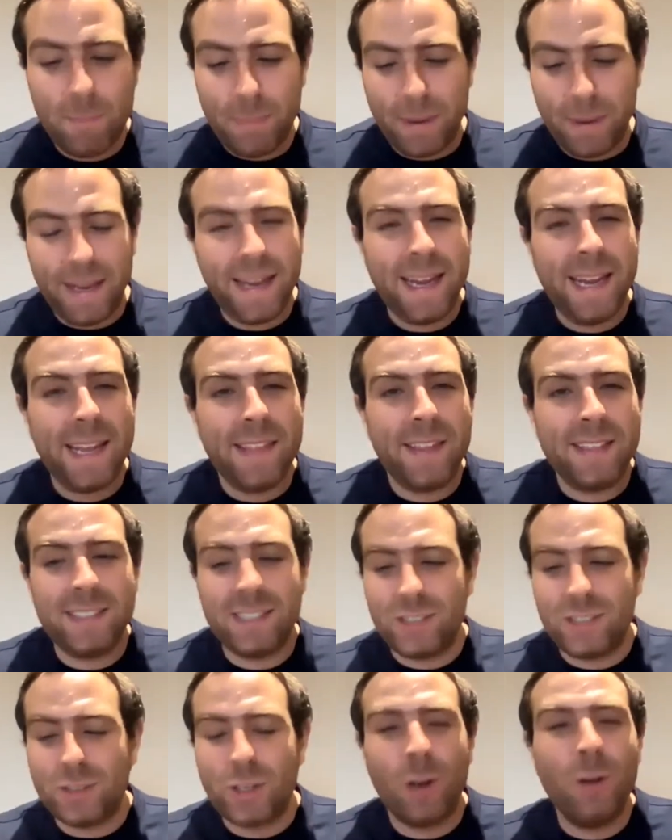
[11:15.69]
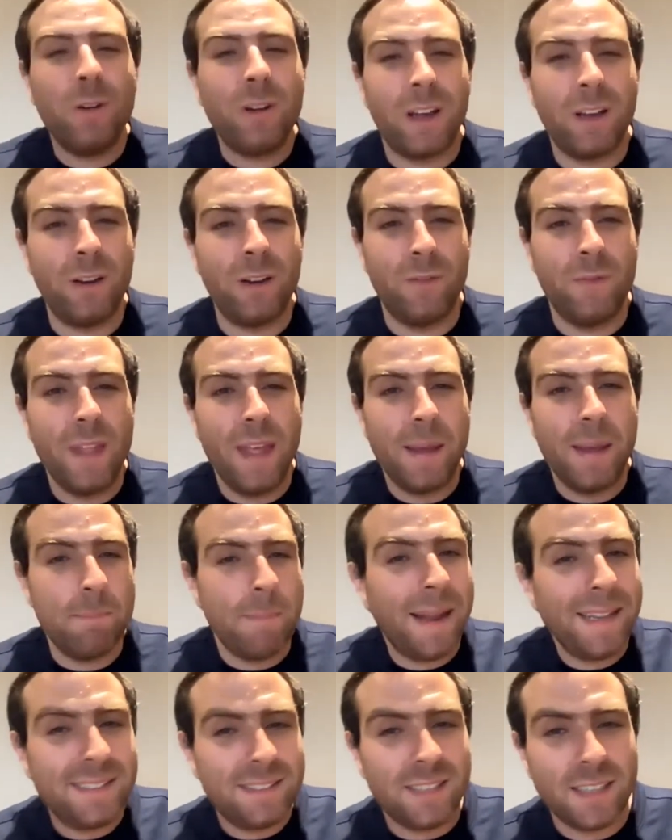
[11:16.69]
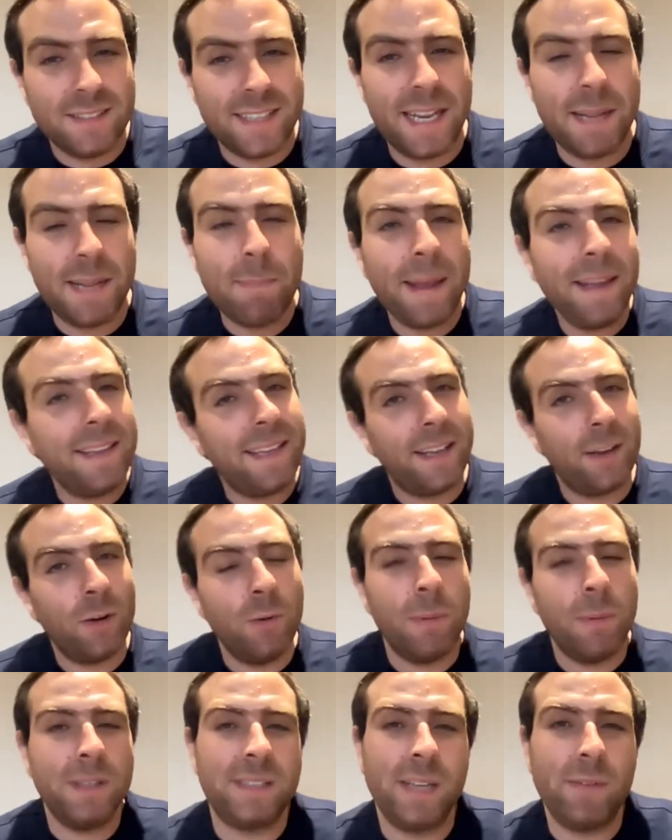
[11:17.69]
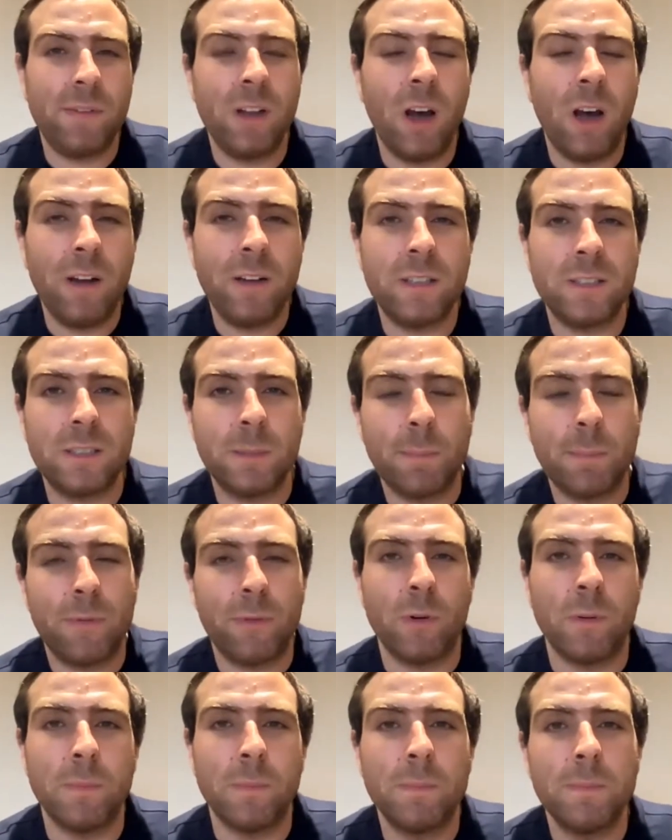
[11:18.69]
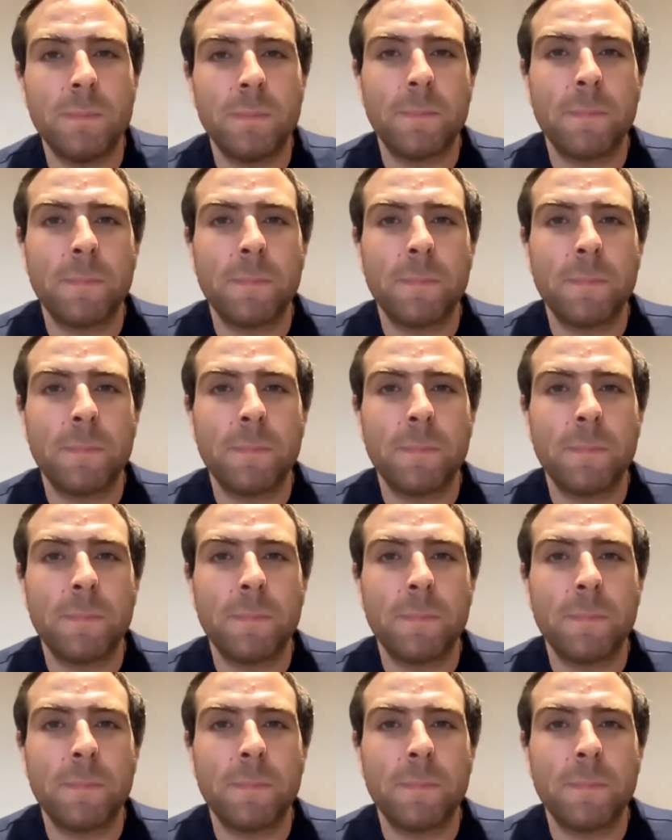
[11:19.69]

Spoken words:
But here, this is so kind of meta. Did it make it almost even harder to perform?